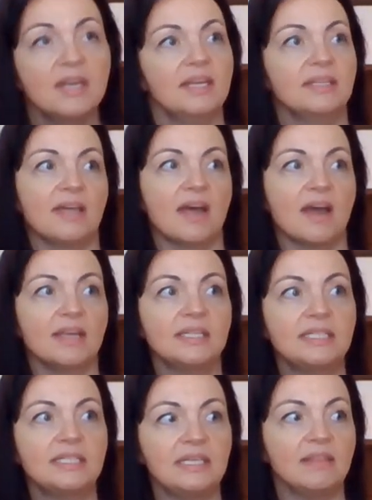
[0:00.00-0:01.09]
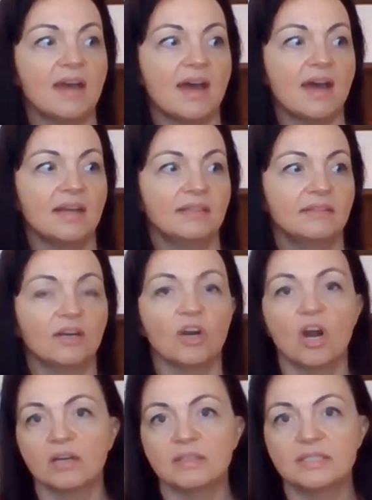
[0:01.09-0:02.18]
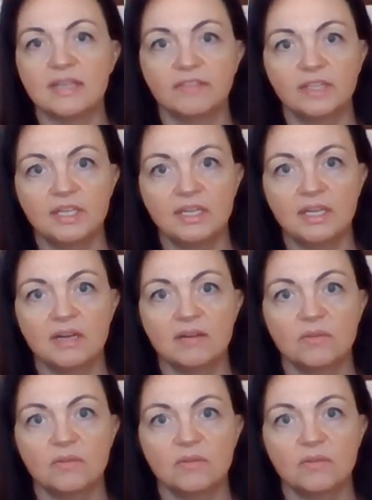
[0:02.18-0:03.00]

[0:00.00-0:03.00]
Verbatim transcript: is that i see that there are definitely